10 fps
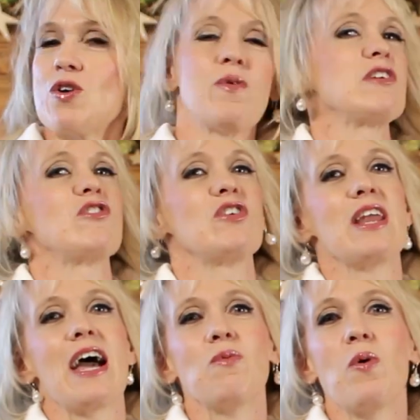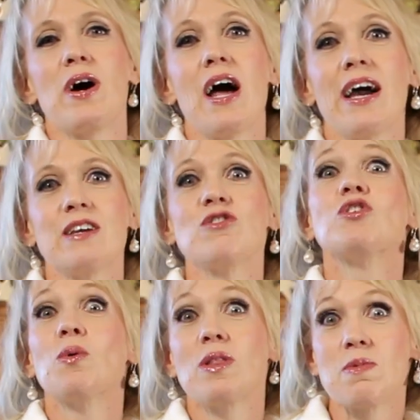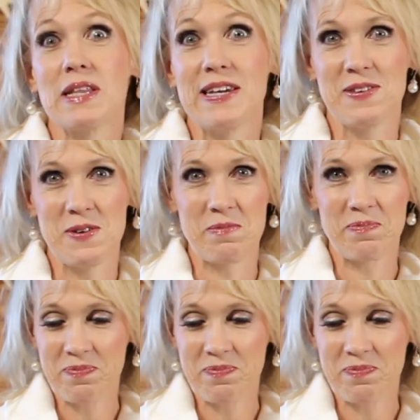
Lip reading: question, and one I can totally relate to.